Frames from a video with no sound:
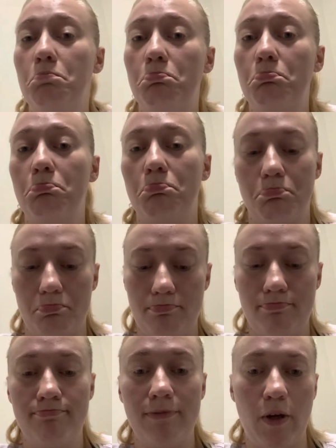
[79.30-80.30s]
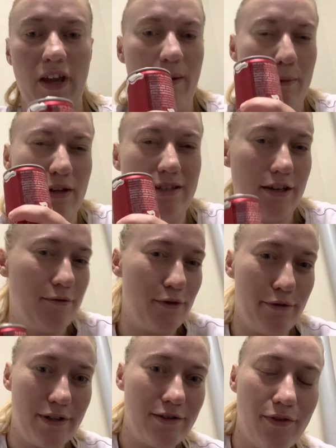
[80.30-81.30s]
Hmm. Okay, I'm gonna save the
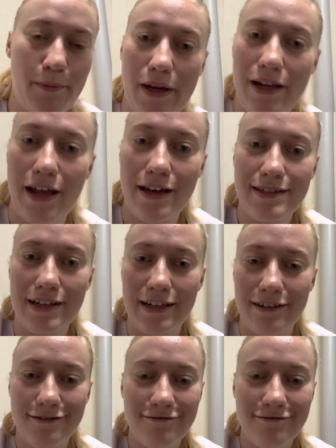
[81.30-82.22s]
rest for my class later.